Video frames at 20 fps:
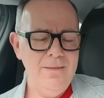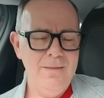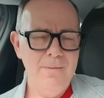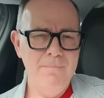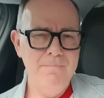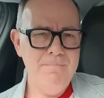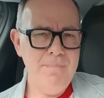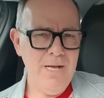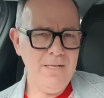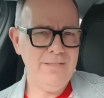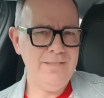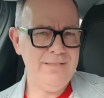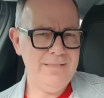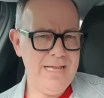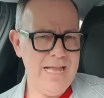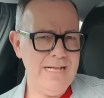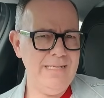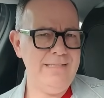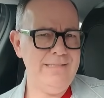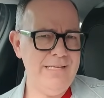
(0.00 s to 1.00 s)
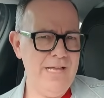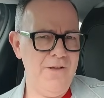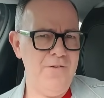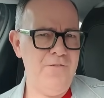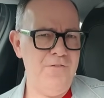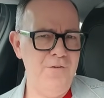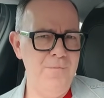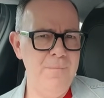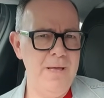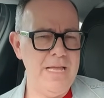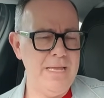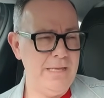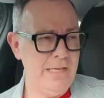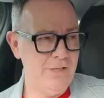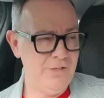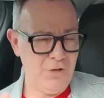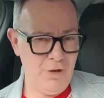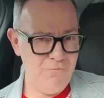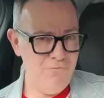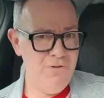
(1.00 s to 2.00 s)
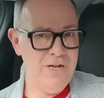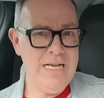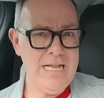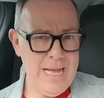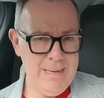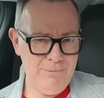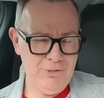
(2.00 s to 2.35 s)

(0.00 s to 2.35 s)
The must-get set for me, because I really